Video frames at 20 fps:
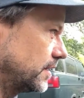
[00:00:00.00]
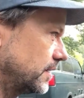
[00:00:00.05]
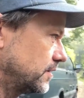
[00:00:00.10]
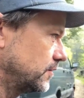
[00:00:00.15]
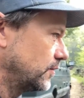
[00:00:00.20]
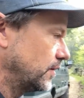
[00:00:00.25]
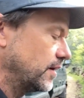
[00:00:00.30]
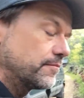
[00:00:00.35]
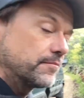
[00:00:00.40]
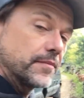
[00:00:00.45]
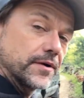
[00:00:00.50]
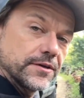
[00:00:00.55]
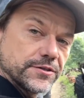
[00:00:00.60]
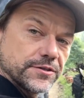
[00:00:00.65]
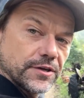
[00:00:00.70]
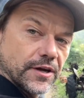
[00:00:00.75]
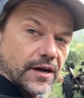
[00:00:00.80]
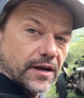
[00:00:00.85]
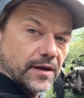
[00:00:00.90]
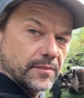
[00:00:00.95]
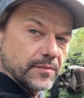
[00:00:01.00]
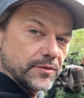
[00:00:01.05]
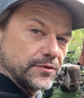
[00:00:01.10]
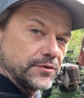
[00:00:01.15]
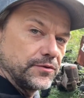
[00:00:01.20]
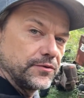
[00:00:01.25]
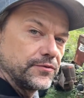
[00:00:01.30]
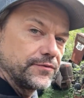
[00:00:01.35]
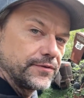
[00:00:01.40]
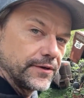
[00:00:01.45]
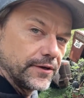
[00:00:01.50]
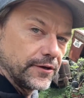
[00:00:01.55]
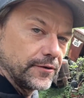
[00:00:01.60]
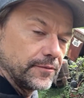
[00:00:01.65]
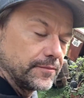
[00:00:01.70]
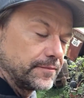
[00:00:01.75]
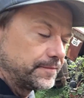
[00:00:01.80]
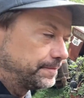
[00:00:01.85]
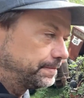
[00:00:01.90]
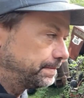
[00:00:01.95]
don't have much time to
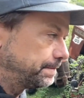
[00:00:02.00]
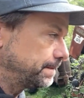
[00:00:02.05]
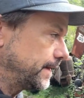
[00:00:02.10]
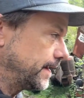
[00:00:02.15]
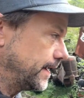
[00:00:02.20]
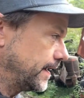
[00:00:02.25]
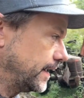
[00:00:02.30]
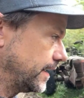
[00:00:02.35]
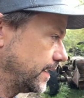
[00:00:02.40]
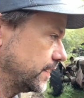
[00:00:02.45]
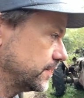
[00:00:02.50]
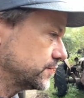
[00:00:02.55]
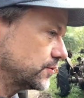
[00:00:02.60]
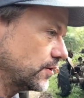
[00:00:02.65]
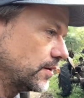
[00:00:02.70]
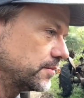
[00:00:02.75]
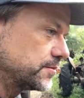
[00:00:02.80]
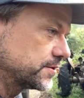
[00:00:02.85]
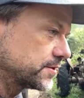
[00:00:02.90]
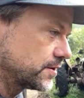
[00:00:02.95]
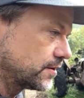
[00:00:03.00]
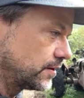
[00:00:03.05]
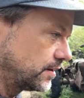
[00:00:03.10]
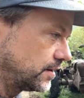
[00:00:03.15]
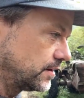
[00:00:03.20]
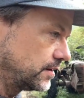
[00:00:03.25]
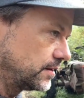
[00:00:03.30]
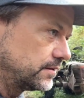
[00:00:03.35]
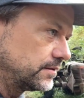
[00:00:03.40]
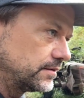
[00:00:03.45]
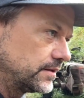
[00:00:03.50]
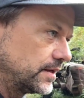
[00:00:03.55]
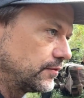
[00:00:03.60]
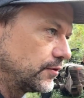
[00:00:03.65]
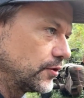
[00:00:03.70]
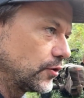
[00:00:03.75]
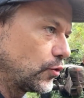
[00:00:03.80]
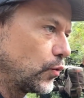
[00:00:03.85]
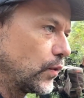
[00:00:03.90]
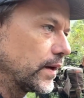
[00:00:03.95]
film, so I'm just gonna give you
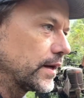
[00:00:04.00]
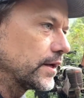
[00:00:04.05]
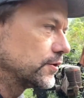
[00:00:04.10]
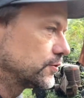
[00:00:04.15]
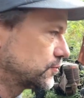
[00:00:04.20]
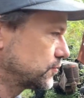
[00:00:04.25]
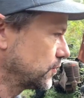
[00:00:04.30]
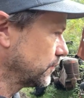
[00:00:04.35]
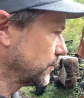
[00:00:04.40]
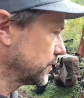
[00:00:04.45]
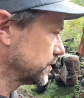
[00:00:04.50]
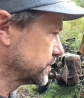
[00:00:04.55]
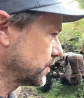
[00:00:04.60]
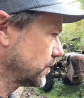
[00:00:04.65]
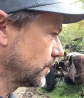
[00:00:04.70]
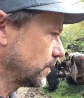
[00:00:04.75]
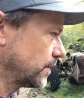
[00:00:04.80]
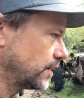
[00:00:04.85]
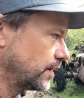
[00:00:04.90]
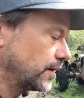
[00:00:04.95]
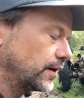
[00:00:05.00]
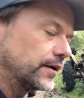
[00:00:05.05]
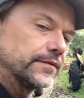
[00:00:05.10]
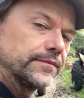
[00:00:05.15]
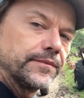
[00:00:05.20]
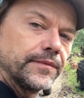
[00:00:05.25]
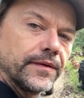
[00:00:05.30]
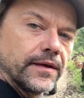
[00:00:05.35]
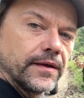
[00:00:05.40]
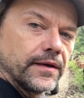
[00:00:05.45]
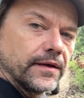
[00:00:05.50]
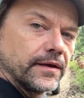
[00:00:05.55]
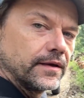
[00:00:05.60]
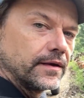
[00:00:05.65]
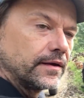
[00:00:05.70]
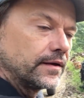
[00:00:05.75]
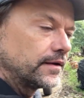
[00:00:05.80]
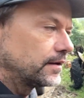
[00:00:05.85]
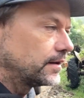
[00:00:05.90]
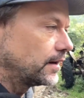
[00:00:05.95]
a quick intro of what's going on.
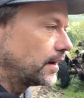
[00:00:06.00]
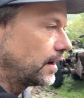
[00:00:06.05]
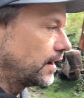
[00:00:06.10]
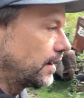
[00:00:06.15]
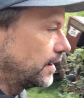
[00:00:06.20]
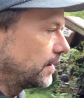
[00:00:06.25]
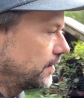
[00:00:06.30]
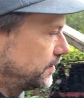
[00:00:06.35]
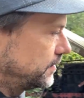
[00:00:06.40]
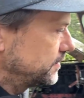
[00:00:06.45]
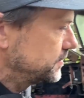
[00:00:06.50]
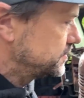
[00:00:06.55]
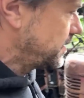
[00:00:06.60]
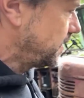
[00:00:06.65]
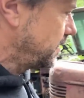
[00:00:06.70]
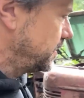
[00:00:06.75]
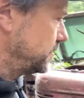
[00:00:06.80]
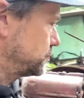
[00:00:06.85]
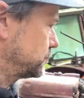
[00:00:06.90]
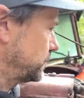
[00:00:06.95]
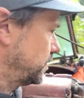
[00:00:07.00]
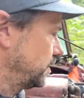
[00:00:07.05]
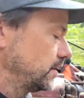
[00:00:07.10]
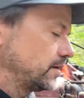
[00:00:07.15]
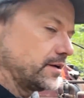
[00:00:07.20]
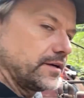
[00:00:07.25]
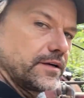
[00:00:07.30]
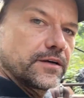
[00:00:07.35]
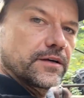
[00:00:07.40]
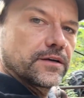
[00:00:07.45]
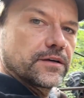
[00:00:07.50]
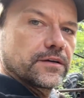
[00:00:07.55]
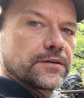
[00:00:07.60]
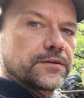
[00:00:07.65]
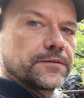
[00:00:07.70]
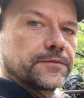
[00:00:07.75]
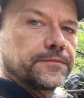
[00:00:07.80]
This H right here,